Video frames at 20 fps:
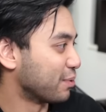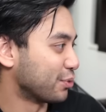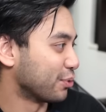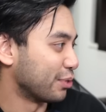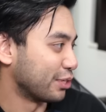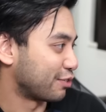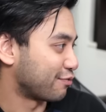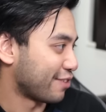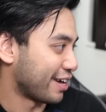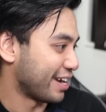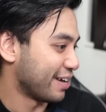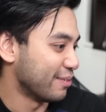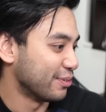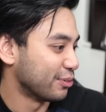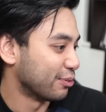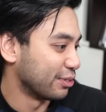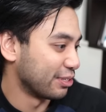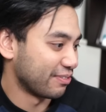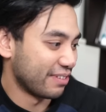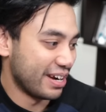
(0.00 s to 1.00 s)
great.
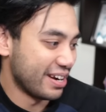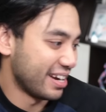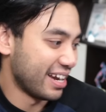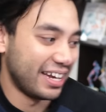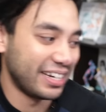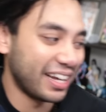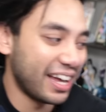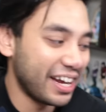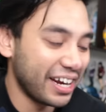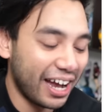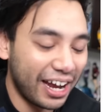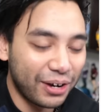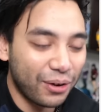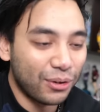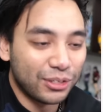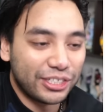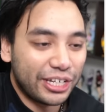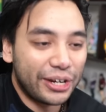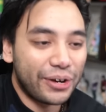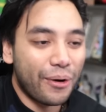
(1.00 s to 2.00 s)
I can't
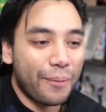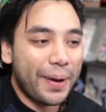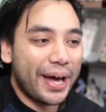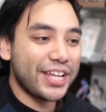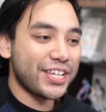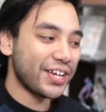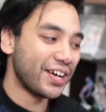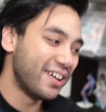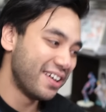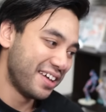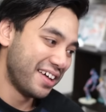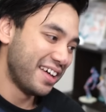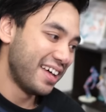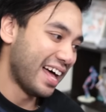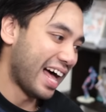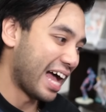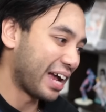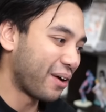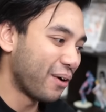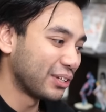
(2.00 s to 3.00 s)
say it got better.
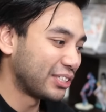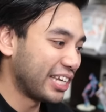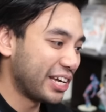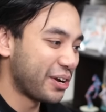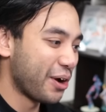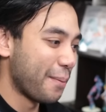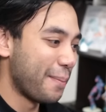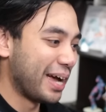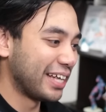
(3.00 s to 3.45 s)
I can't say it got